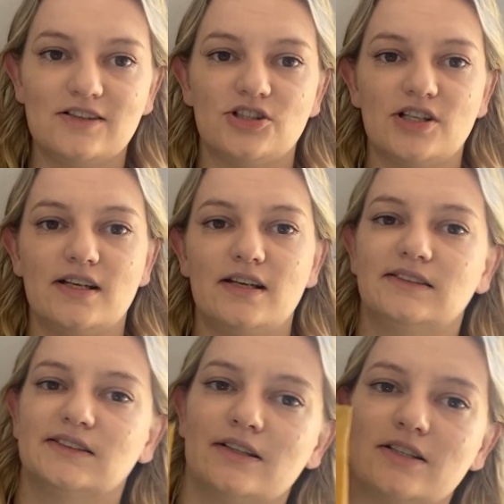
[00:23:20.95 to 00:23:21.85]
she
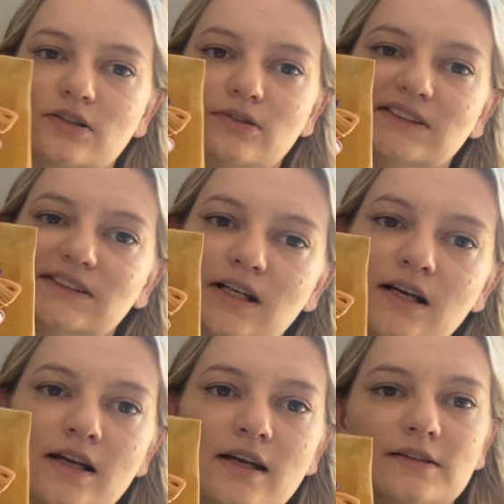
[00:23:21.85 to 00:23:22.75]
is going to look
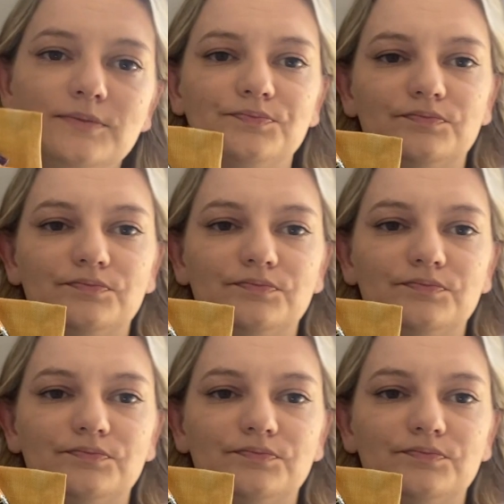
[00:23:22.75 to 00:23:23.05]
stunning